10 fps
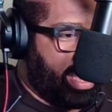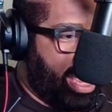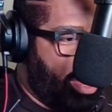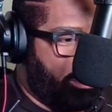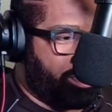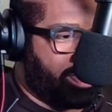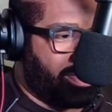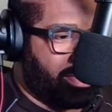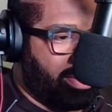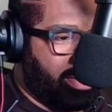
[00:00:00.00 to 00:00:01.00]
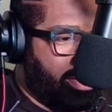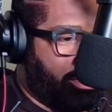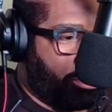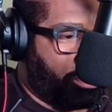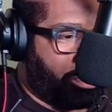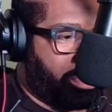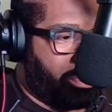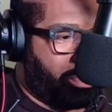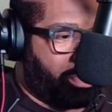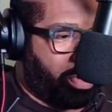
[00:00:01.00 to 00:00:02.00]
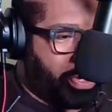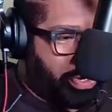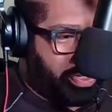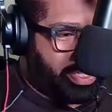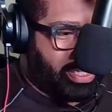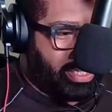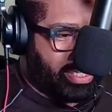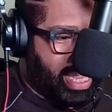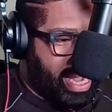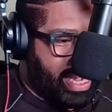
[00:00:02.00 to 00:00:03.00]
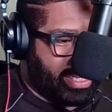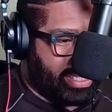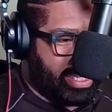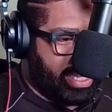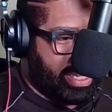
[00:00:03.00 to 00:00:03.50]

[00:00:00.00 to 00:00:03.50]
helps or hurts these guys'